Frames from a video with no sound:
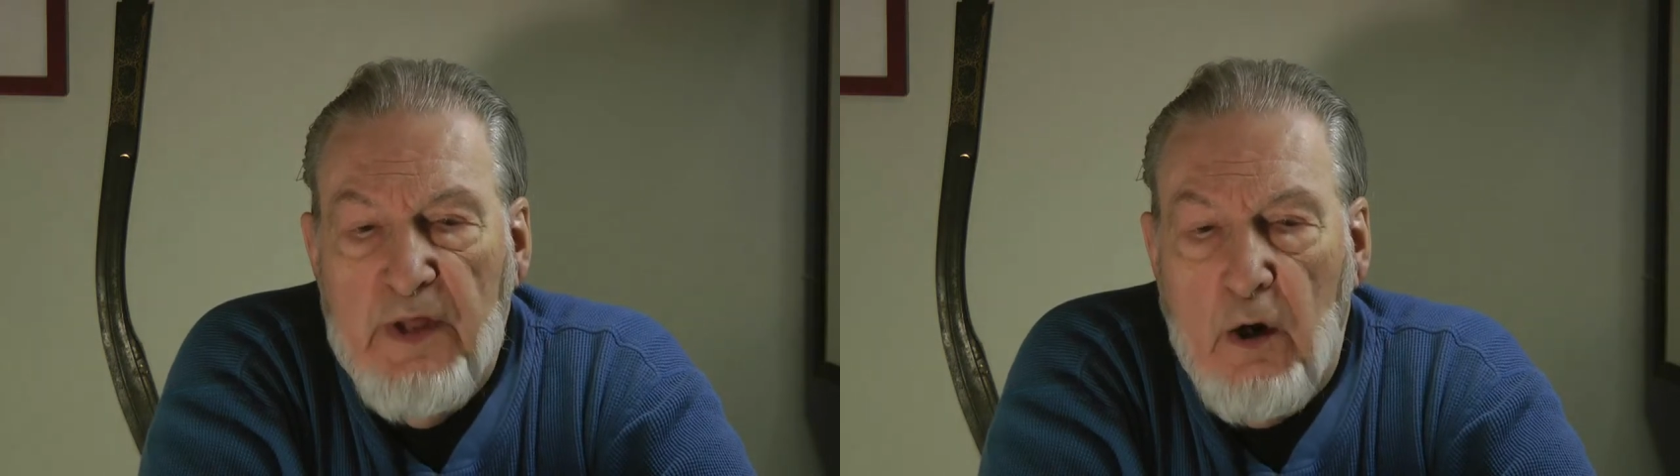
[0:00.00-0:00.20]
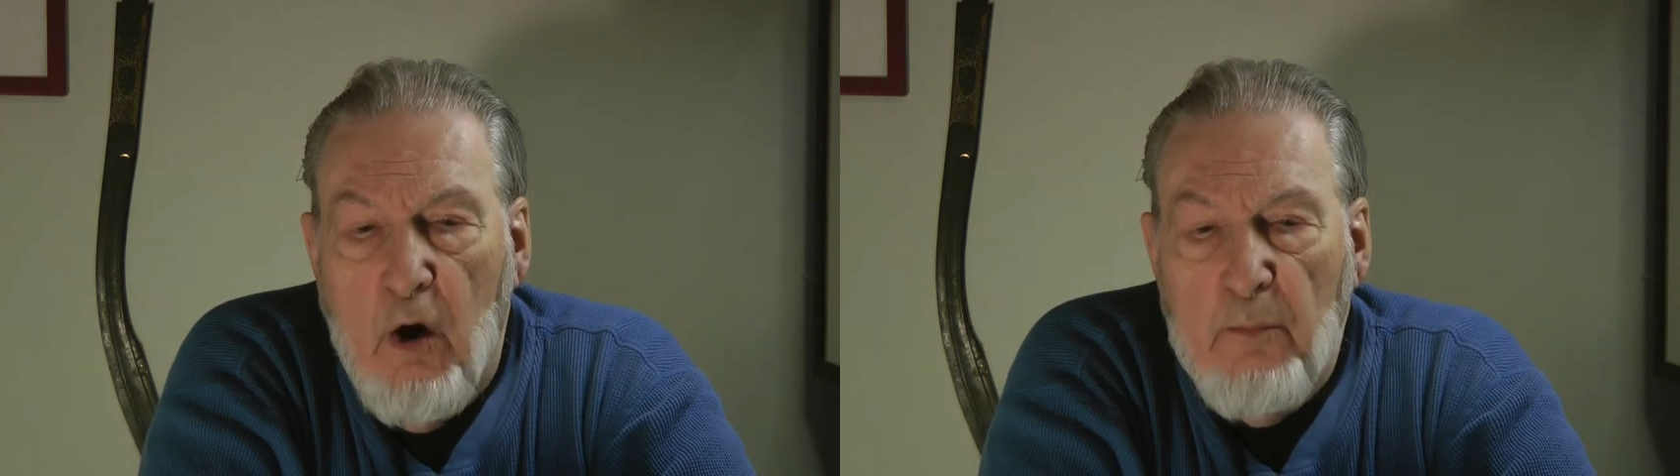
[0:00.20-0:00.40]

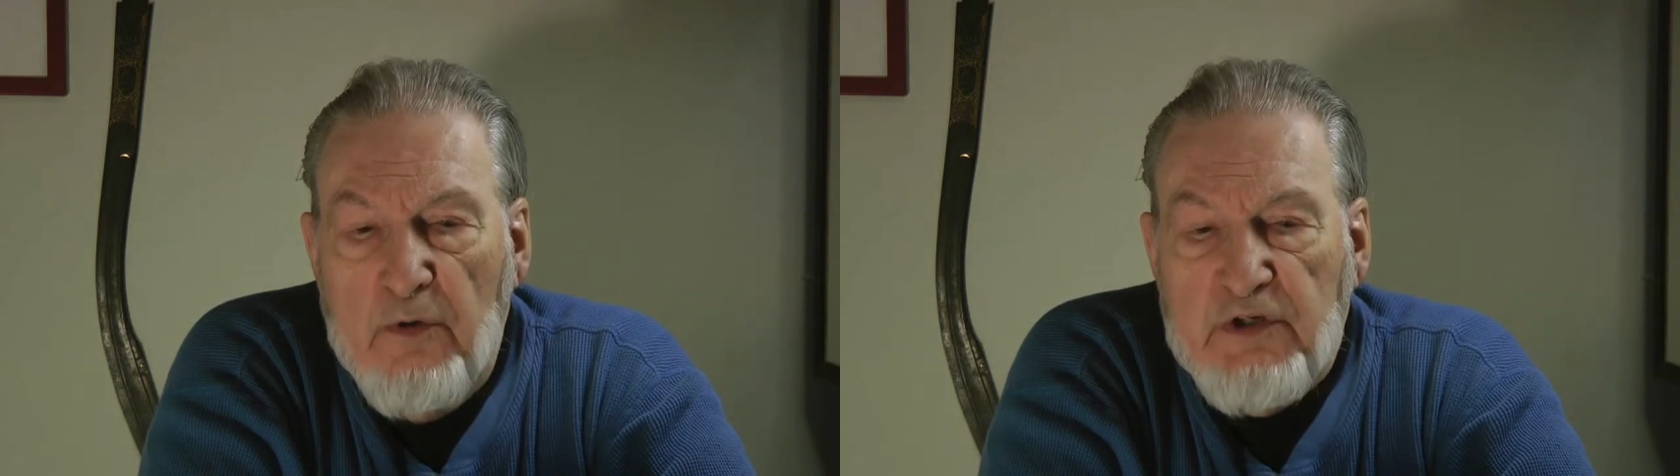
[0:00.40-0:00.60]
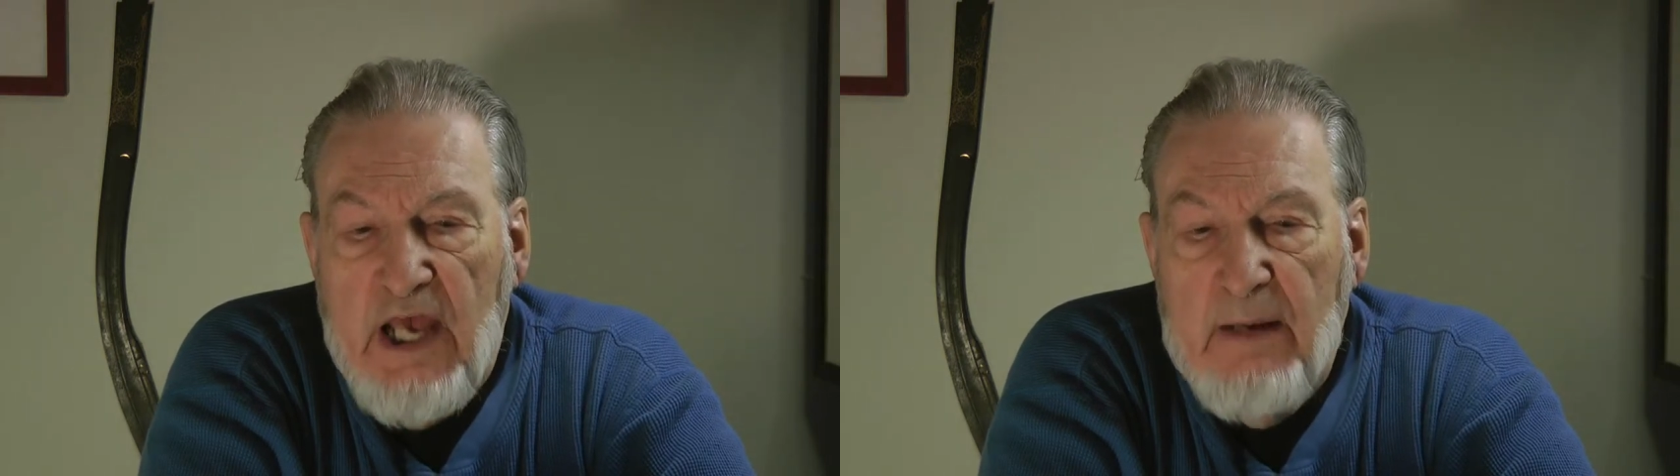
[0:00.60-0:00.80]
that
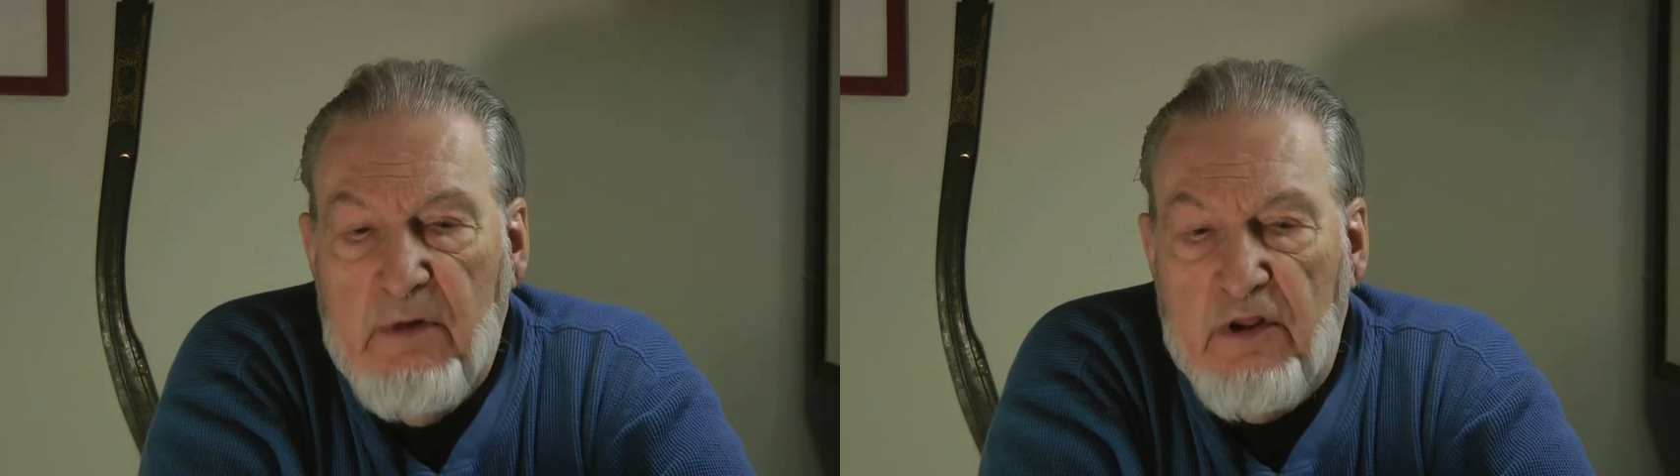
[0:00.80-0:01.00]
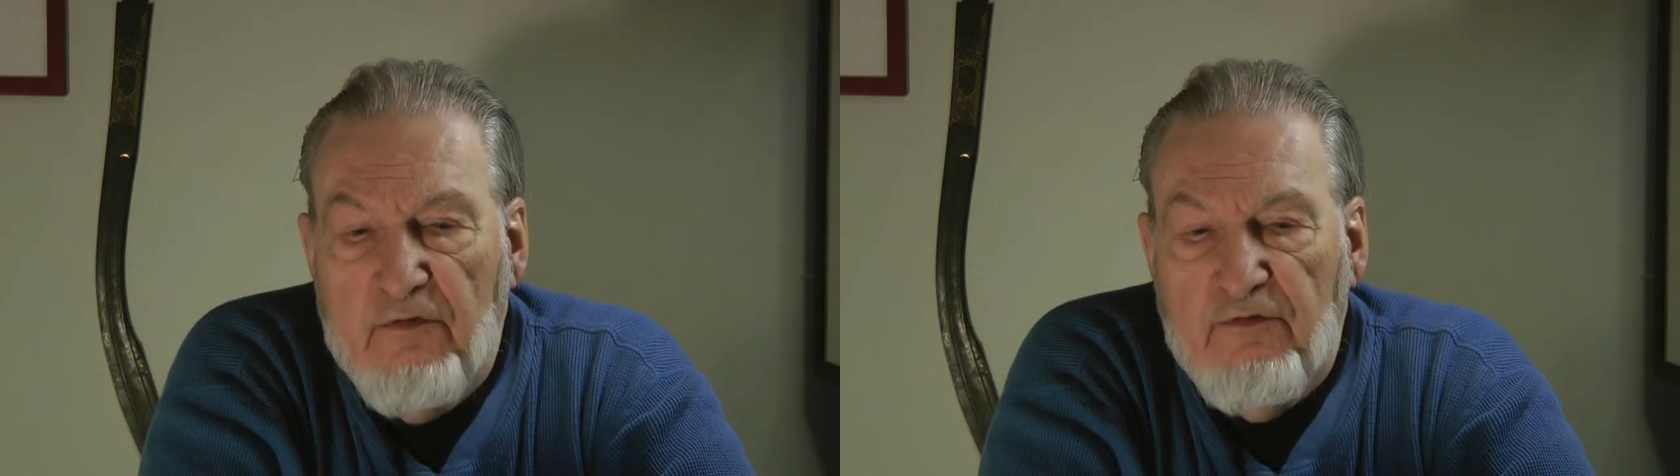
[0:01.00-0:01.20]
almost
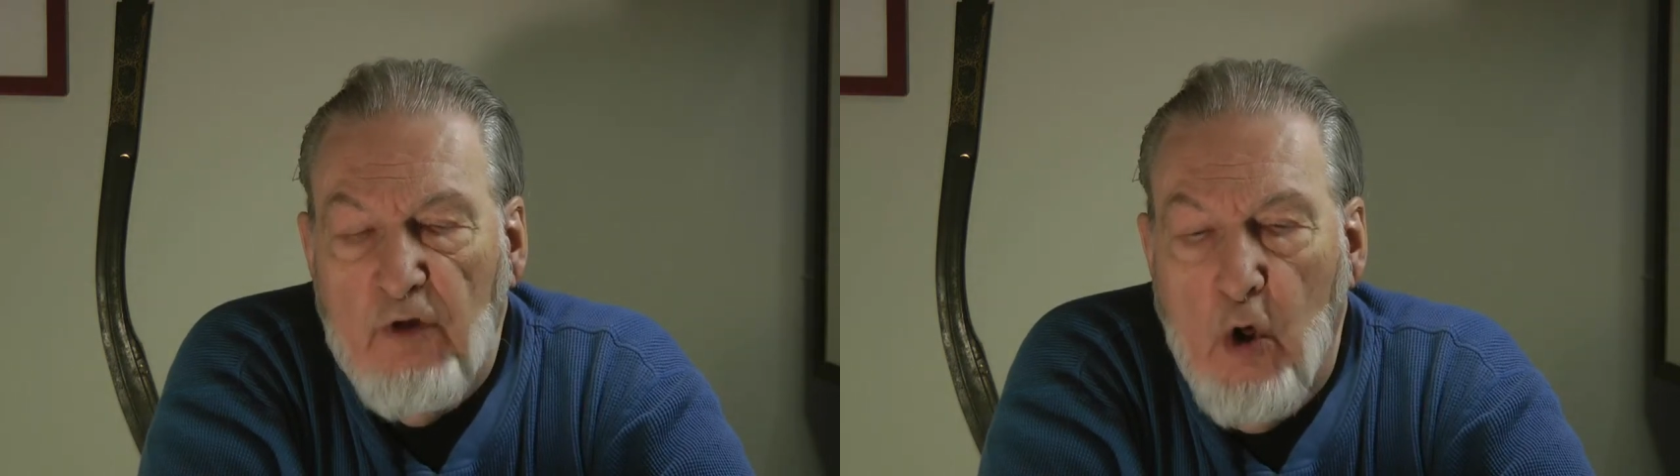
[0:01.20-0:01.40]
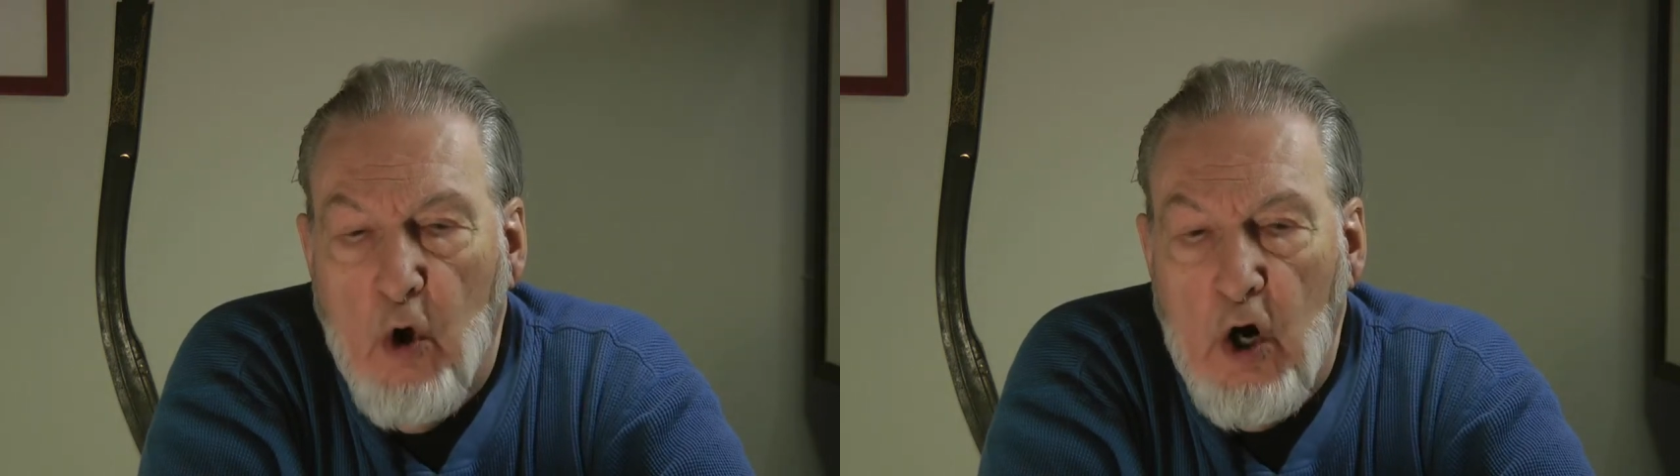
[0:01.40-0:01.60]
came to the
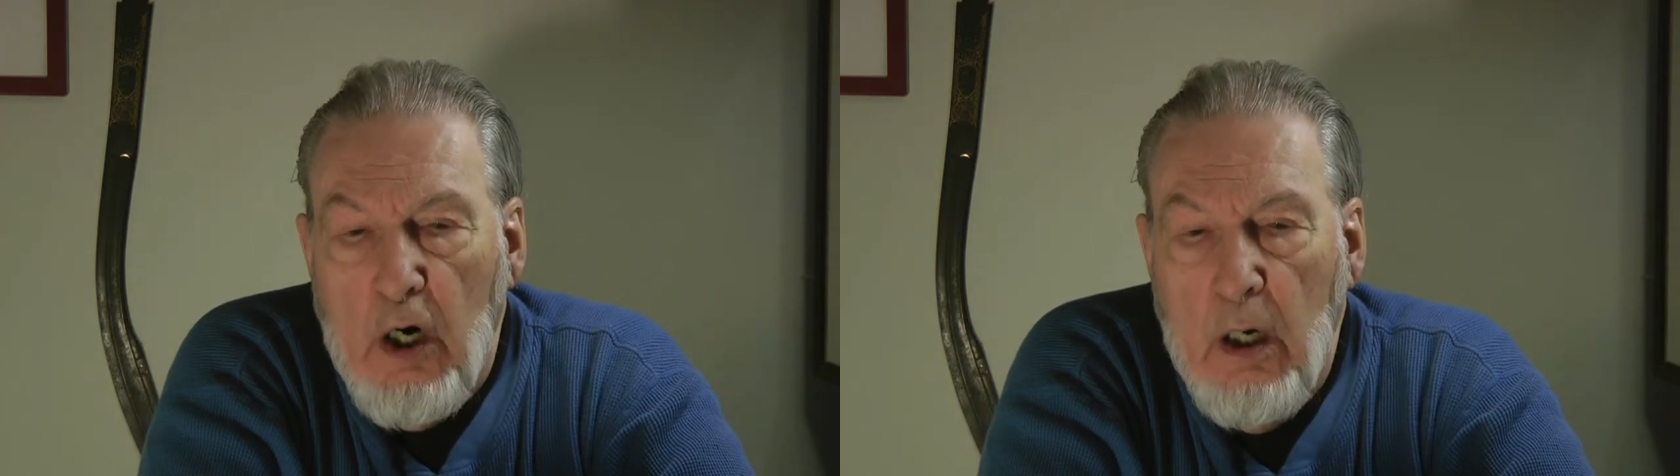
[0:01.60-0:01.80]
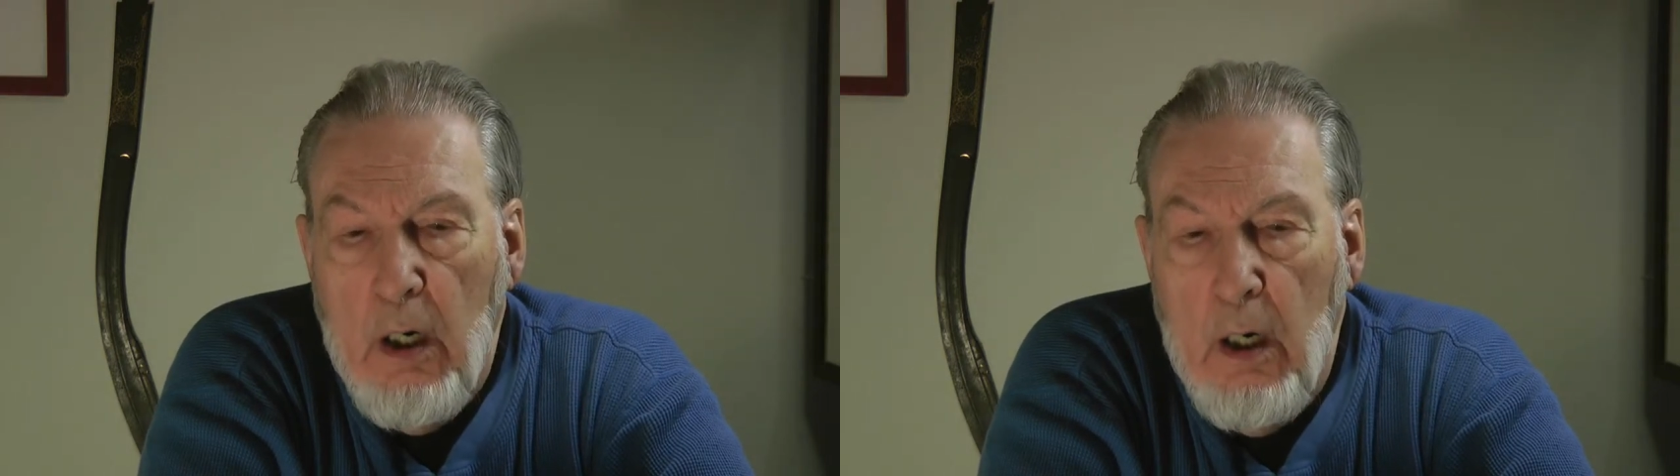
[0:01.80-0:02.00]

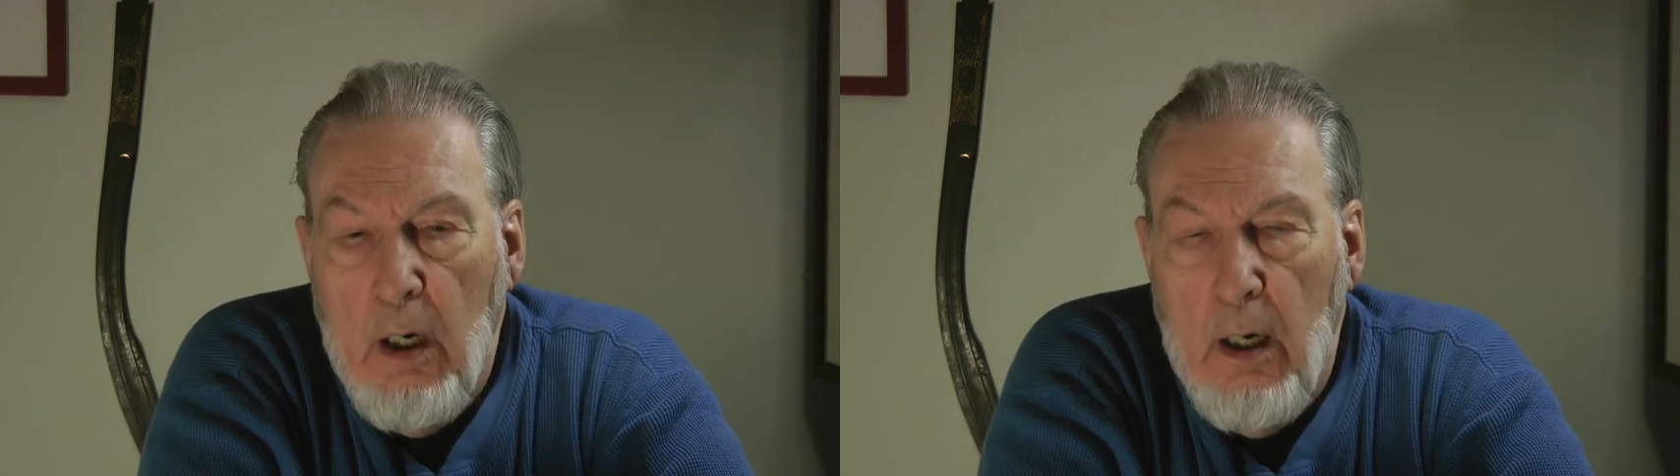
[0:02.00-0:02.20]
floor.